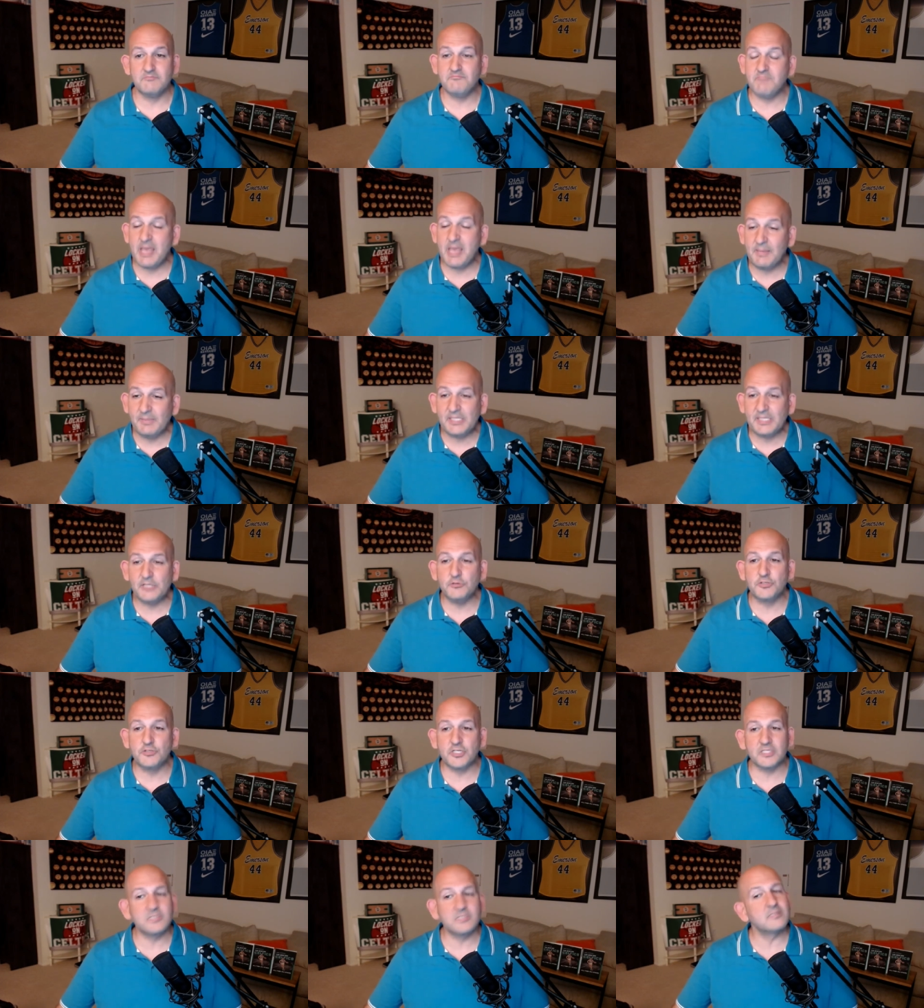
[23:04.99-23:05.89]
Maybe
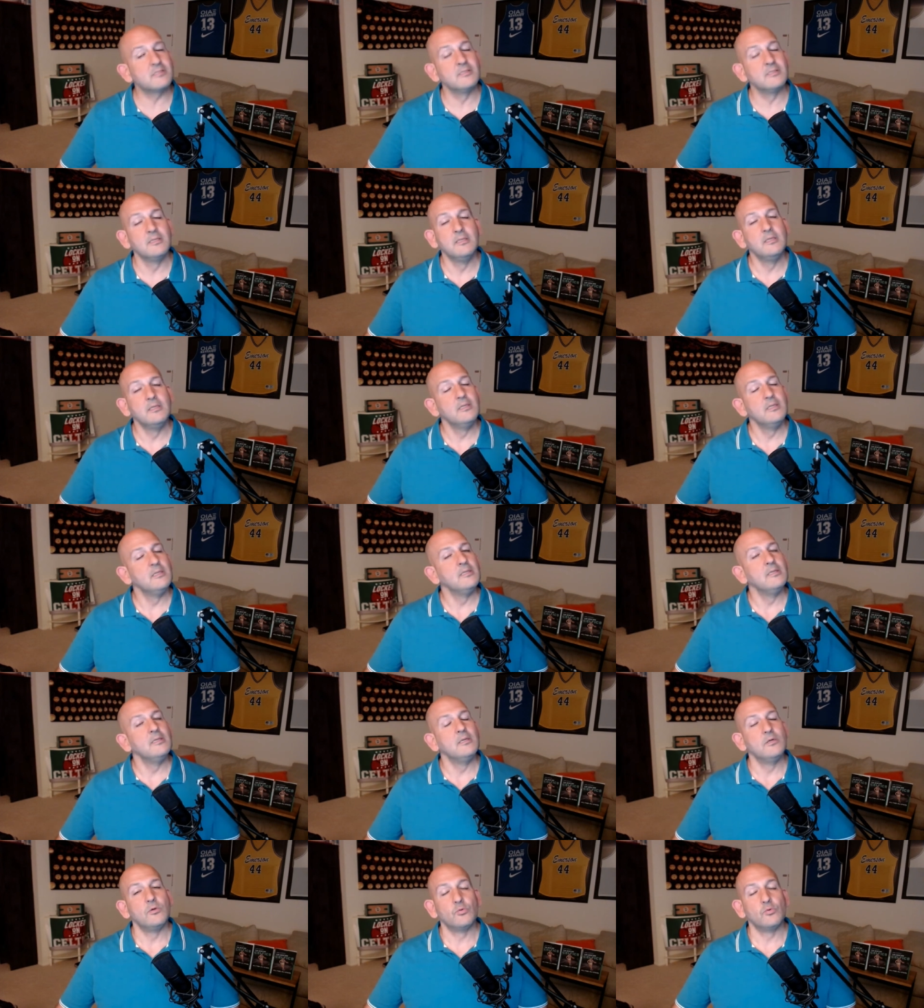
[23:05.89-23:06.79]
you just
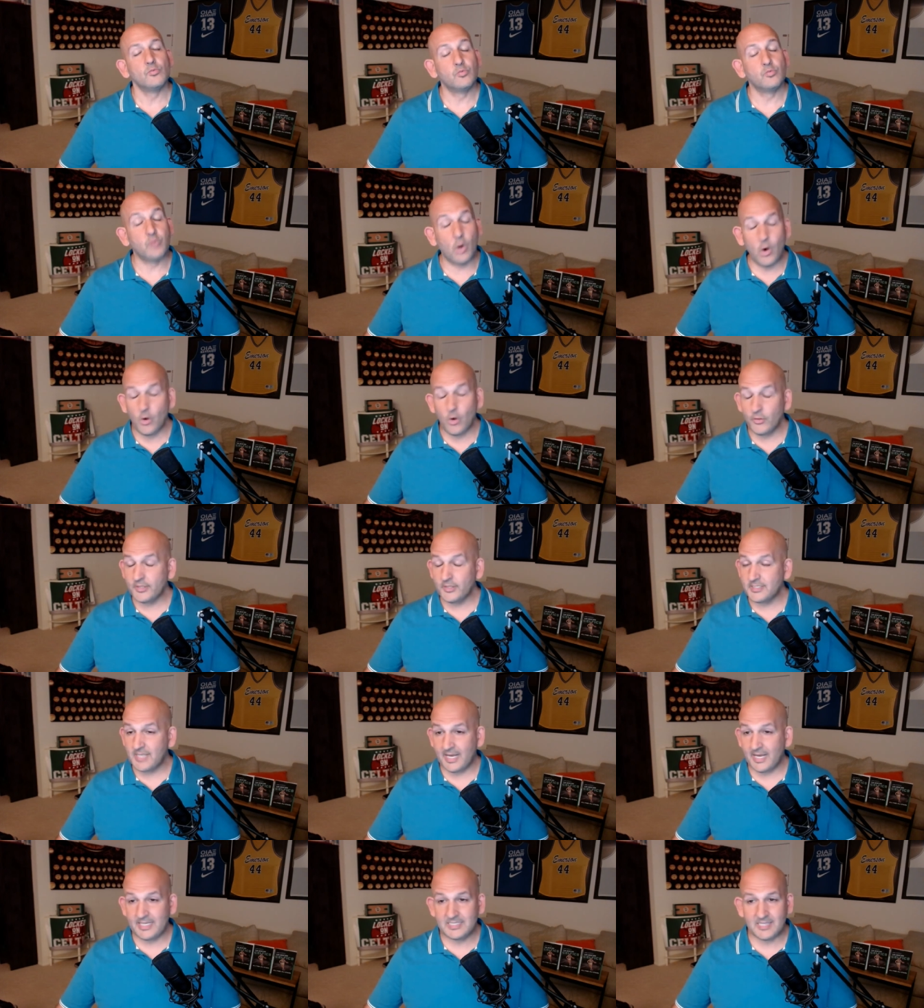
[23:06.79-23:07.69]
roll the
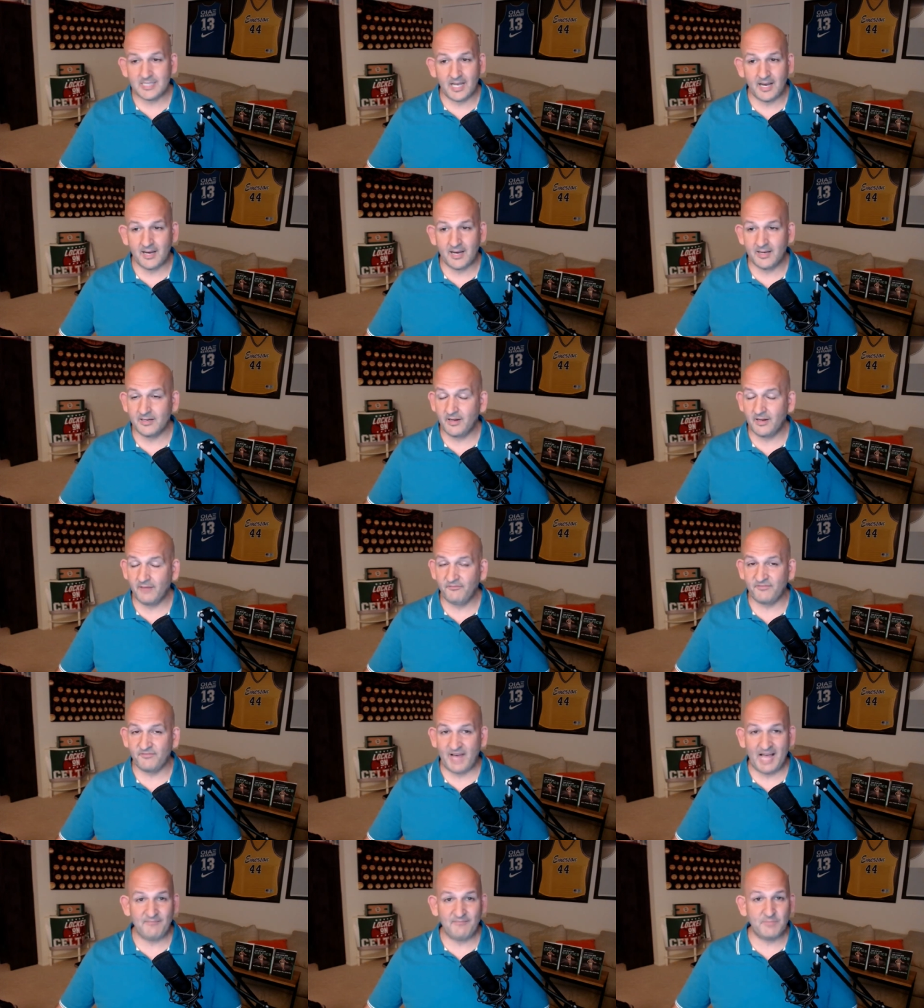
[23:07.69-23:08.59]
dice on
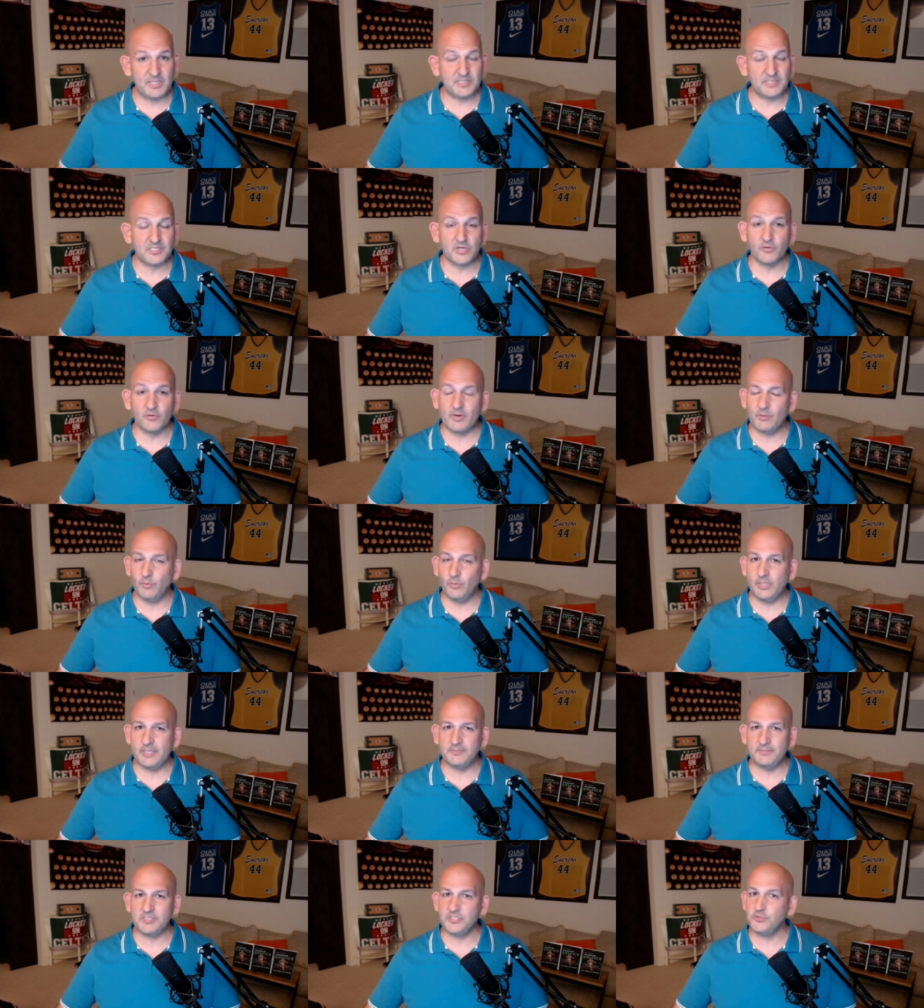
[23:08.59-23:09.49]
five minutes of Grant
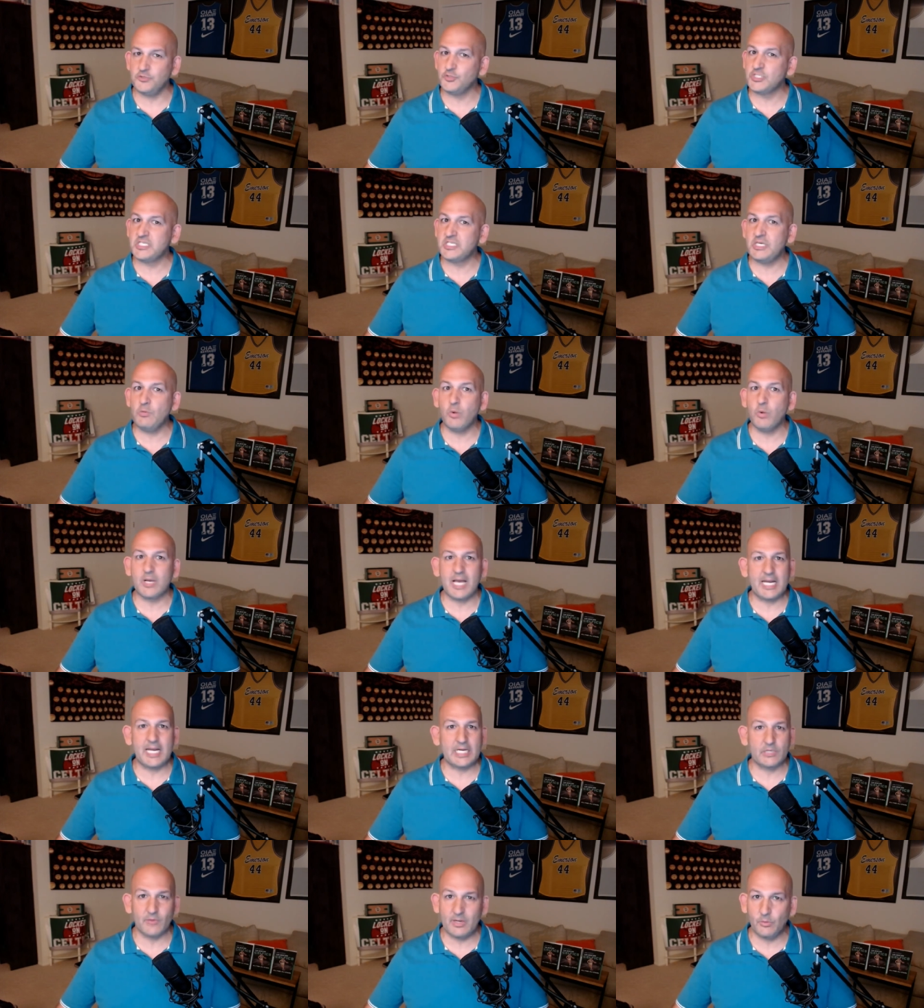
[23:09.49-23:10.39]
Williams and you see what
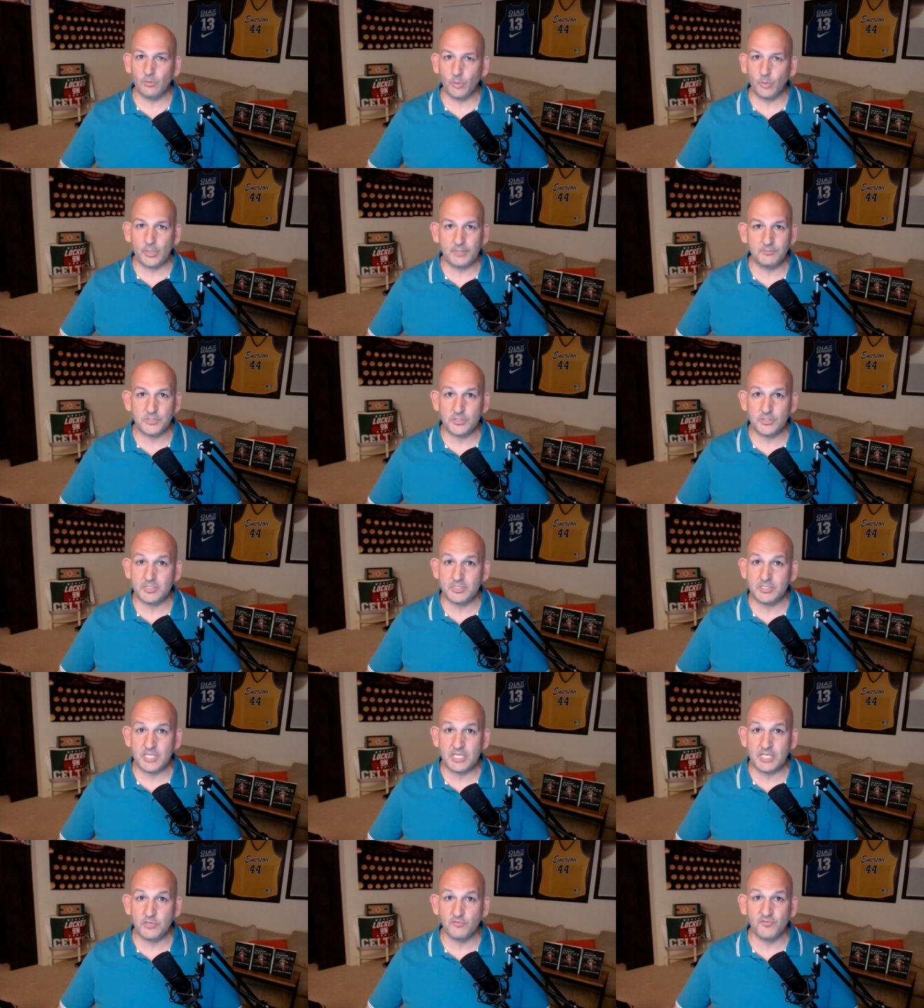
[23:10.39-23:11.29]
kind of Grant Williams you,
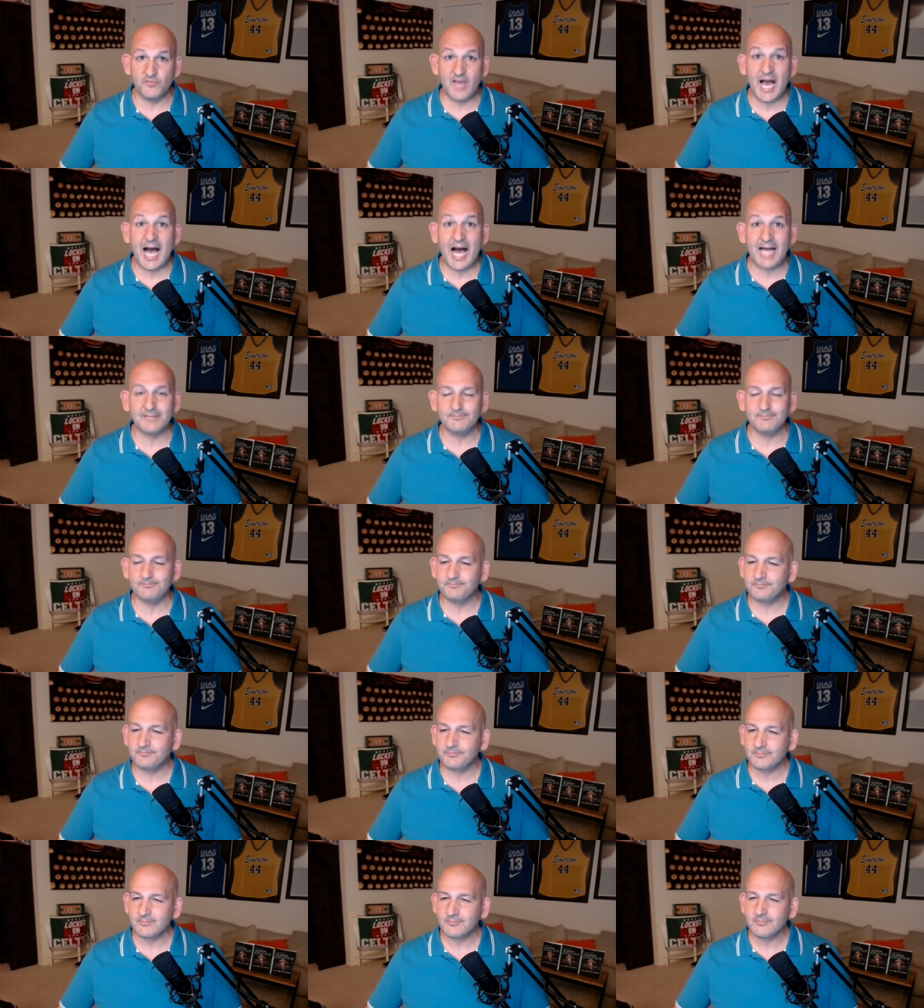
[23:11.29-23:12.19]
that you've got.
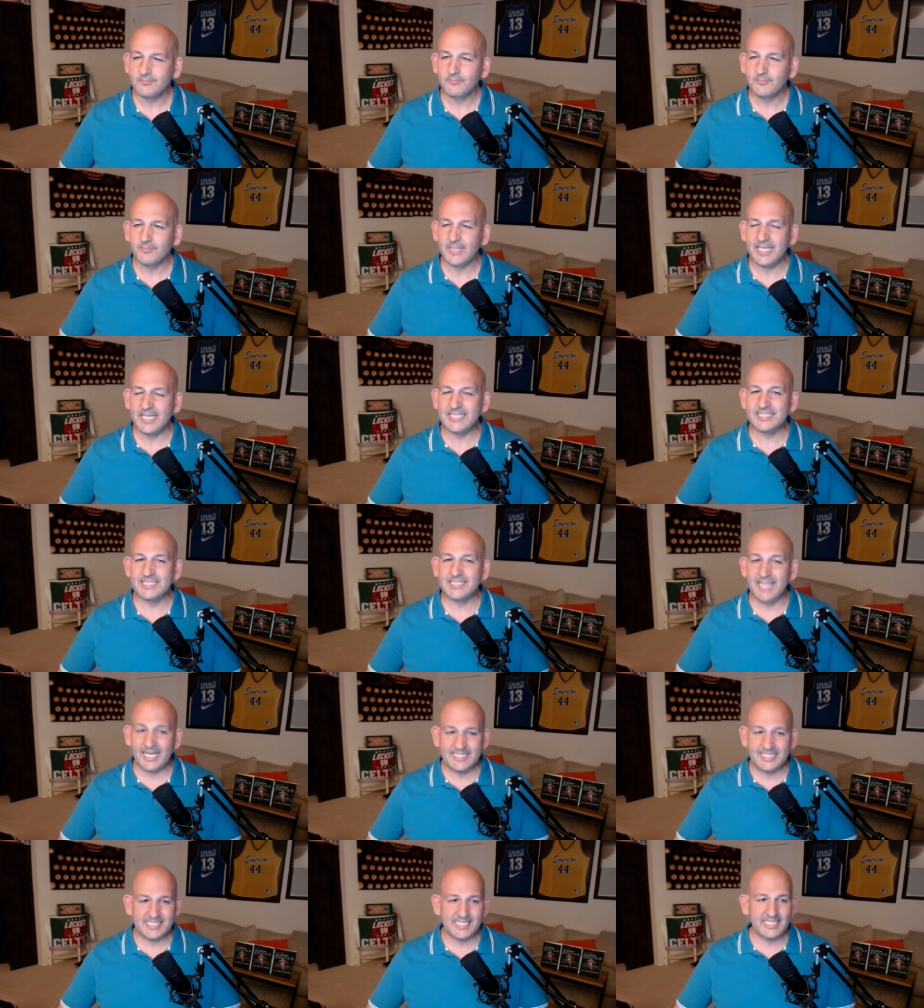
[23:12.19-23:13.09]
It's
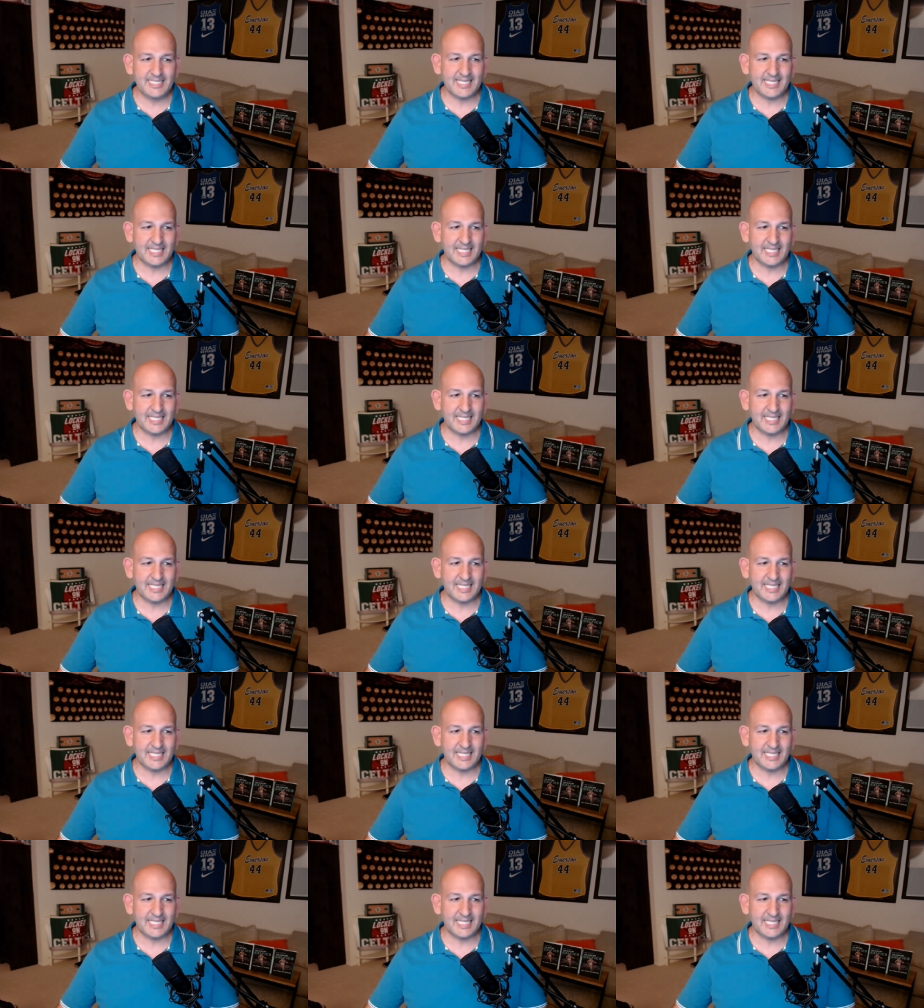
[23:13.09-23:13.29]
dicey.